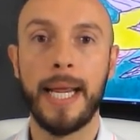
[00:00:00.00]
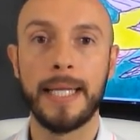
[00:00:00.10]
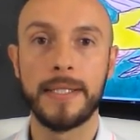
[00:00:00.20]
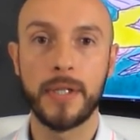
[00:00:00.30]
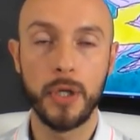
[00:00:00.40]

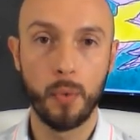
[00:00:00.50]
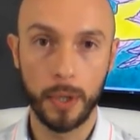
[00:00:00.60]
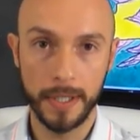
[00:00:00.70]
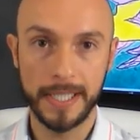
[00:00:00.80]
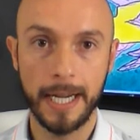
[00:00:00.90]
And so you
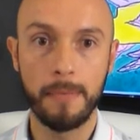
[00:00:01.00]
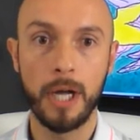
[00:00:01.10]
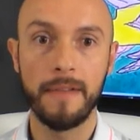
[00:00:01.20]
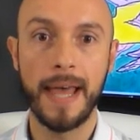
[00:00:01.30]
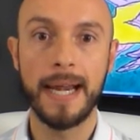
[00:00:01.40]
want to sum
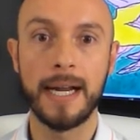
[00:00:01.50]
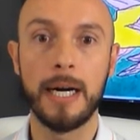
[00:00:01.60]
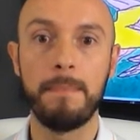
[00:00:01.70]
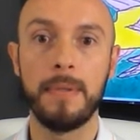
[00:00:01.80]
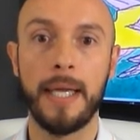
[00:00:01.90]
all that
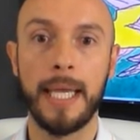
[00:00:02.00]
up,